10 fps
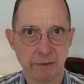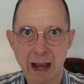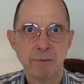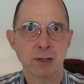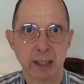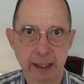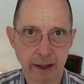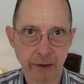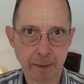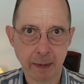5 or
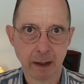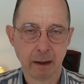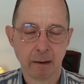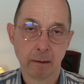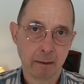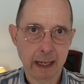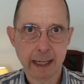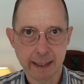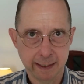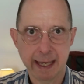6 of them,
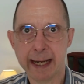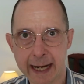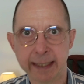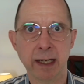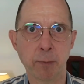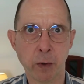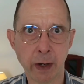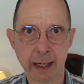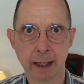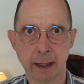that adds up
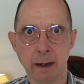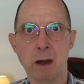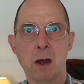quick.